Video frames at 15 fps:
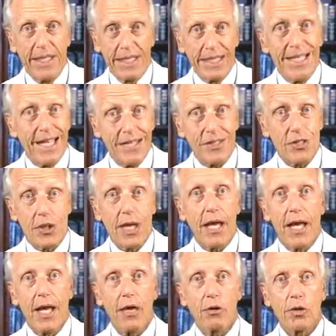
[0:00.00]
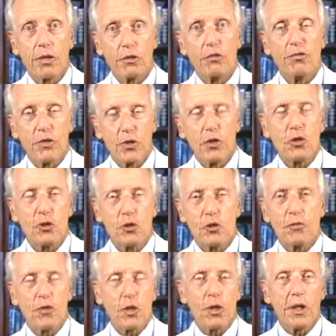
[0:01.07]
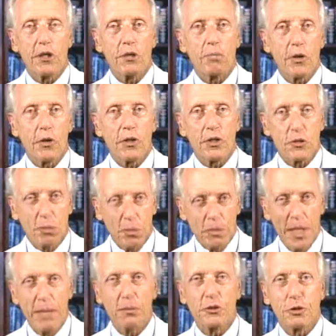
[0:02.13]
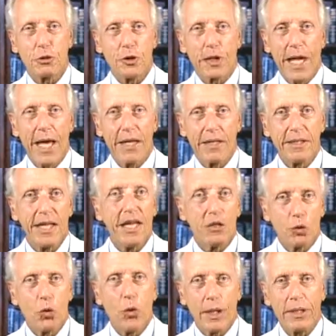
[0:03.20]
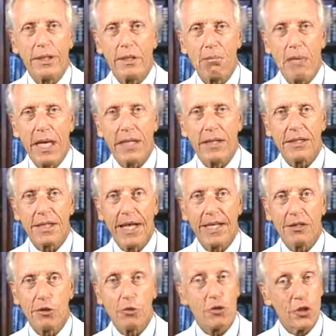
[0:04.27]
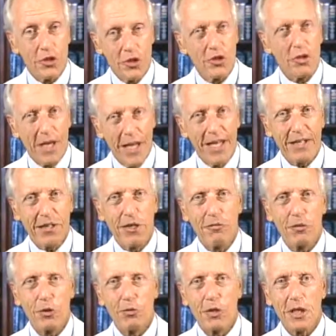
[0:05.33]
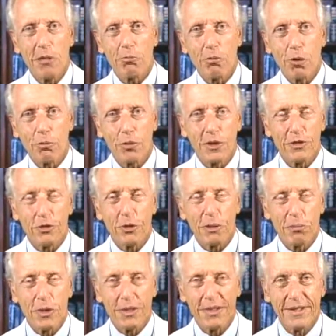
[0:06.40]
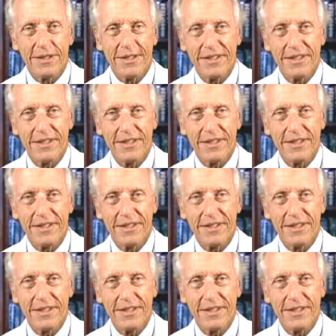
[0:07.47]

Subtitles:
intense areas, physicians are very experienced, will be able to look at it and quickly make the diagnosis and give you the appropriate treatment.